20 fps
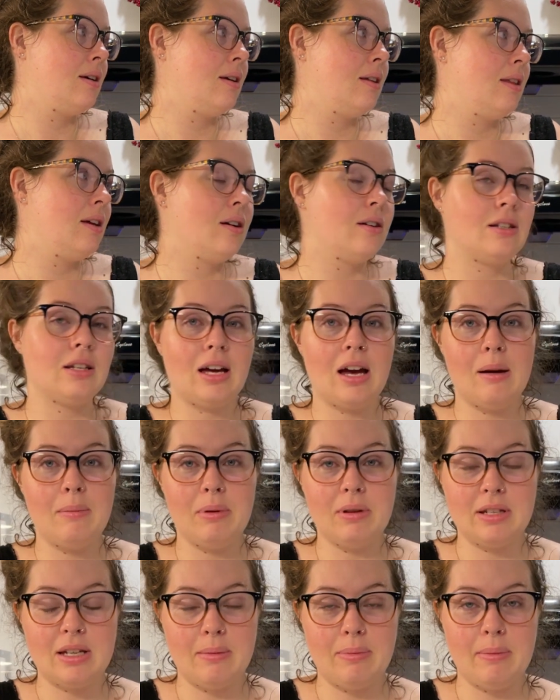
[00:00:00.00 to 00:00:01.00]
There's a couple
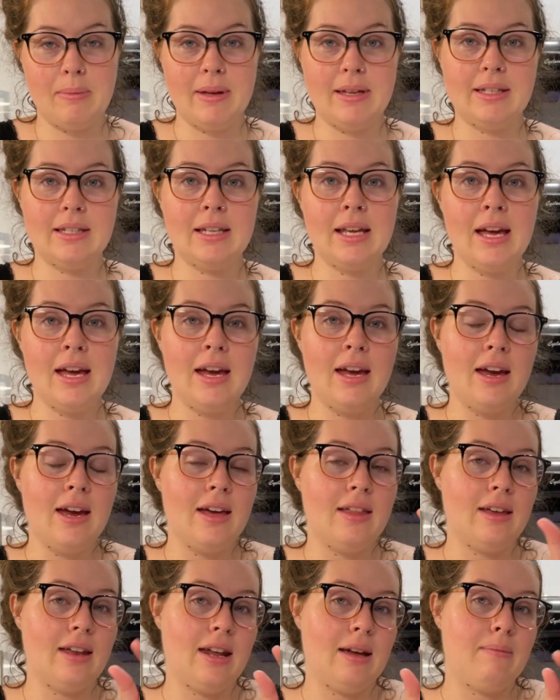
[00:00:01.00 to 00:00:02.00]
supplements
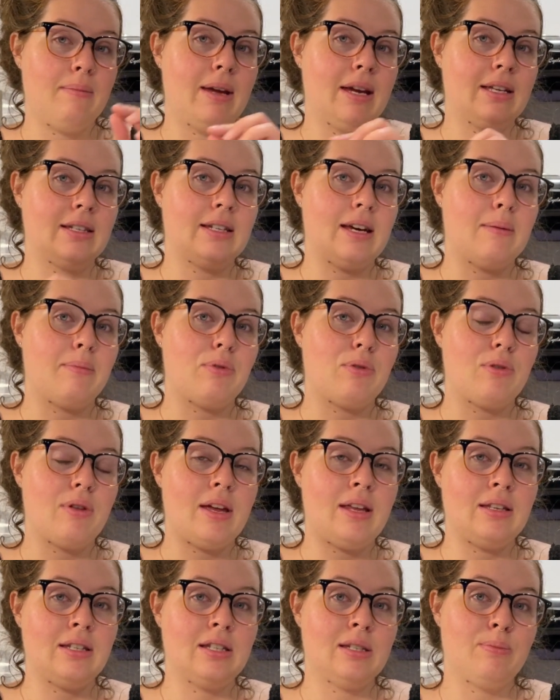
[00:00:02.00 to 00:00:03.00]
that I mix up
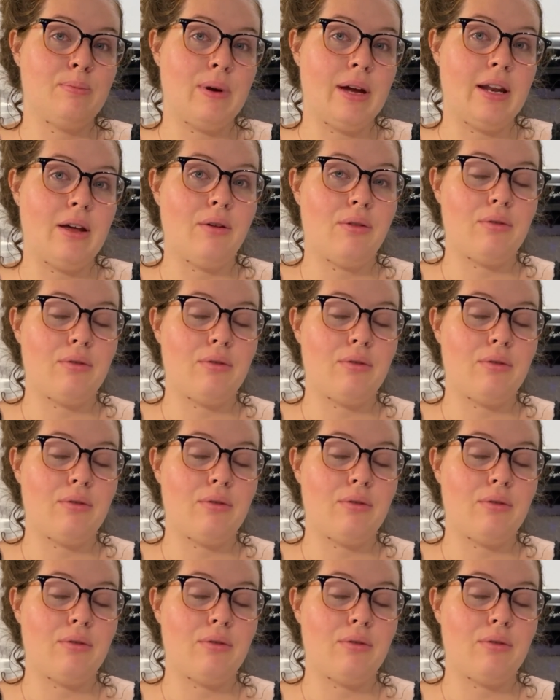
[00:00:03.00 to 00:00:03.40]
and spread out